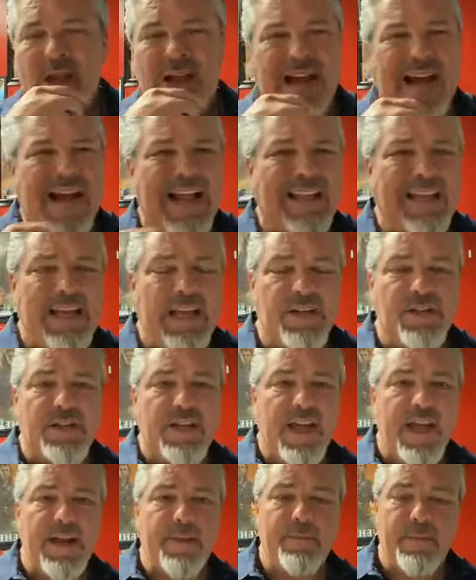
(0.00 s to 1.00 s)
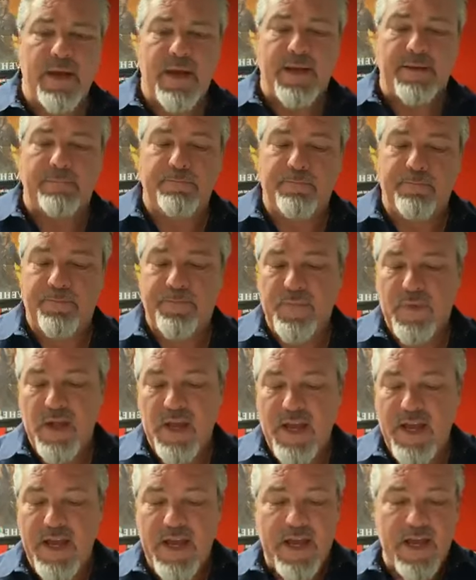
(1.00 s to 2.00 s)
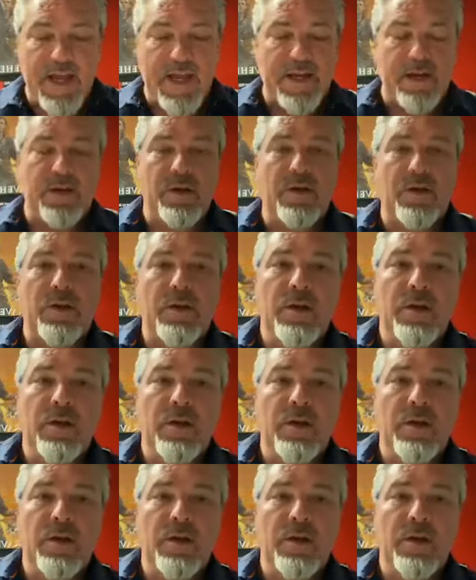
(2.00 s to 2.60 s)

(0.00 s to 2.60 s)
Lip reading: Highly educated man, and